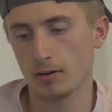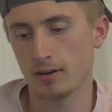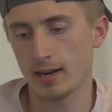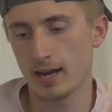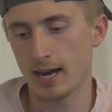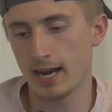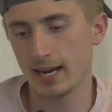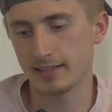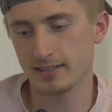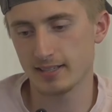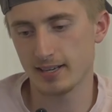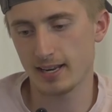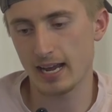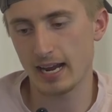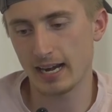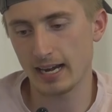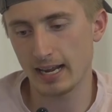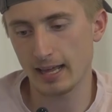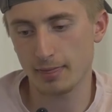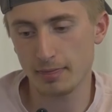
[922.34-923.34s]
9 today,
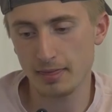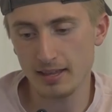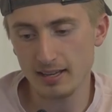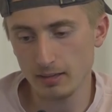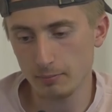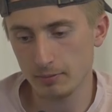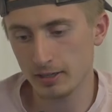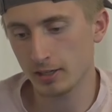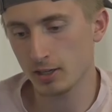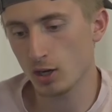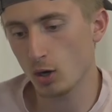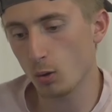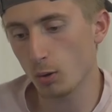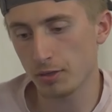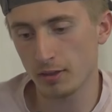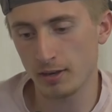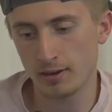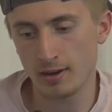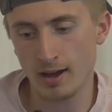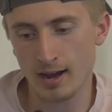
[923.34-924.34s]
and I think I'm going to go with a
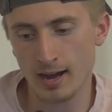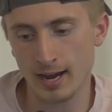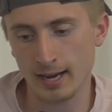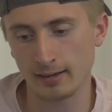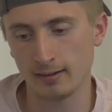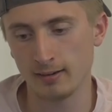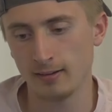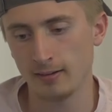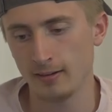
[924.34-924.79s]
9.